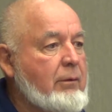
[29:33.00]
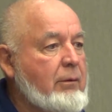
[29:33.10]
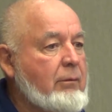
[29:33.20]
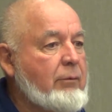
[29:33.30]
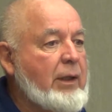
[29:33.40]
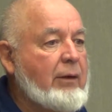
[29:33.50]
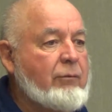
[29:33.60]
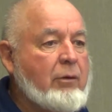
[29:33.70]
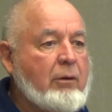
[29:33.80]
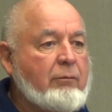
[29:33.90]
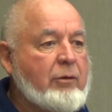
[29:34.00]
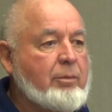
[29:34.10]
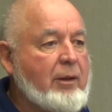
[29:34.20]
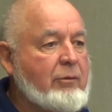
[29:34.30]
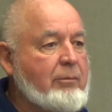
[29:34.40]
We have no
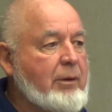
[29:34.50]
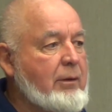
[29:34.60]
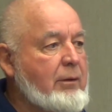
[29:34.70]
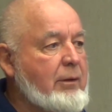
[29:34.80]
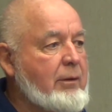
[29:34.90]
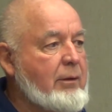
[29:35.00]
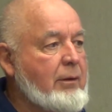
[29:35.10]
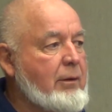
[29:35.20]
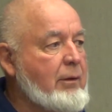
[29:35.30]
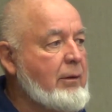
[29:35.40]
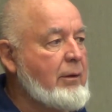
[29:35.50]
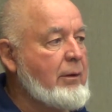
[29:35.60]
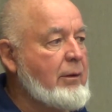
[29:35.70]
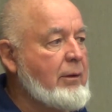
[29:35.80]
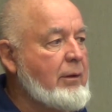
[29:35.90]
responsibility.
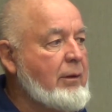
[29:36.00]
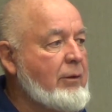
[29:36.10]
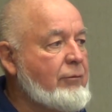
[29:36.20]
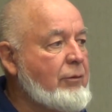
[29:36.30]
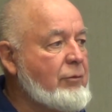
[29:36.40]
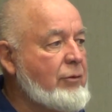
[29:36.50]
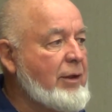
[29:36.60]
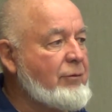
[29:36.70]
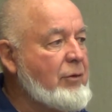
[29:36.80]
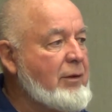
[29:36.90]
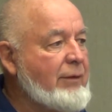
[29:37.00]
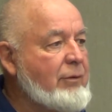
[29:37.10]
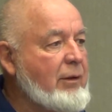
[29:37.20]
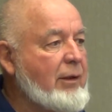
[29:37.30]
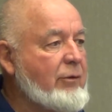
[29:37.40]
If you'd left
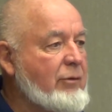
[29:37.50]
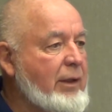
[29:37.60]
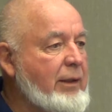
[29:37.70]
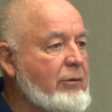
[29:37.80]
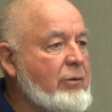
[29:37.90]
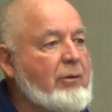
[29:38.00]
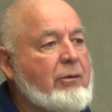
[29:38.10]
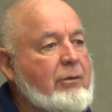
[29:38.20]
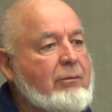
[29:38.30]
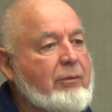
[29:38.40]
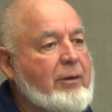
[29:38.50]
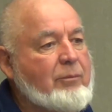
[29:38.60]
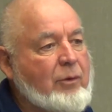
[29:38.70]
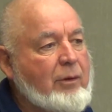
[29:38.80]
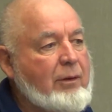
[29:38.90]
it on the site and told us it weighed
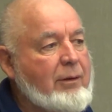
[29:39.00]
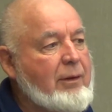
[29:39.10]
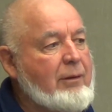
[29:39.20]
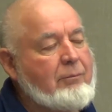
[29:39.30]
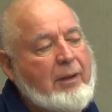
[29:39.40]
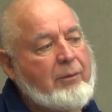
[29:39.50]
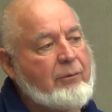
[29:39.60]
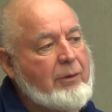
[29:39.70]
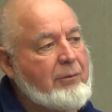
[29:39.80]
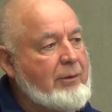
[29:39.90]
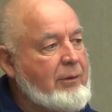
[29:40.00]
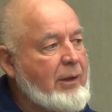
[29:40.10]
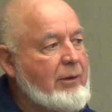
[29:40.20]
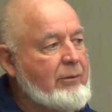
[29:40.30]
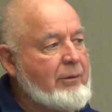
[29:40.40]
more, then maybe we would
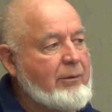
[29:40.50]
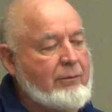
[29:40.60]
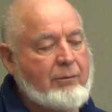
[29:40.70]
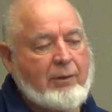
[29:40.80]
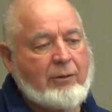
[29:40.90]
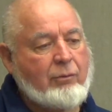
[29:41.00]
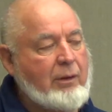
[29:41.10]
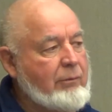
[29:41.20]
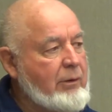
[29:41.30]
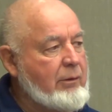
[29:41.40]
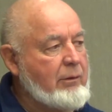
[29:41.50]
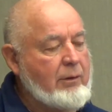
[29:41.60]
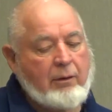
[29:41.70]
talk to you. So that's why it went to court.